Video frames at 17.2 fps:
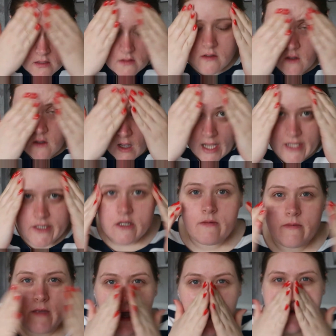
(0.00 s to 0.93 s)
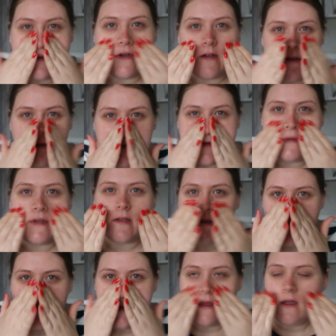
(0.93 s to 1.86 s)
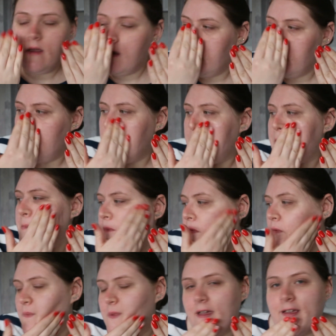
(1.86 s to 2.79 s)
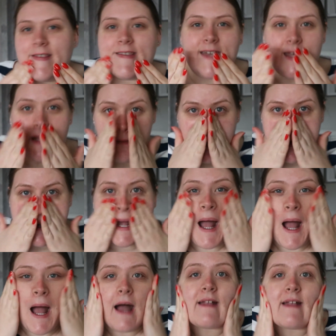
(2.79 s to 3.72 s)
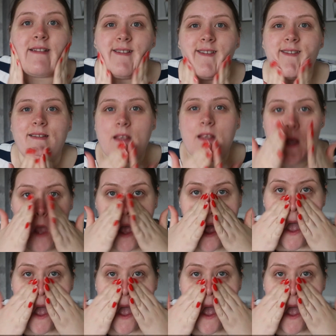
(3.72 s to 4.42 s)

So I just kind of rub this in my hands.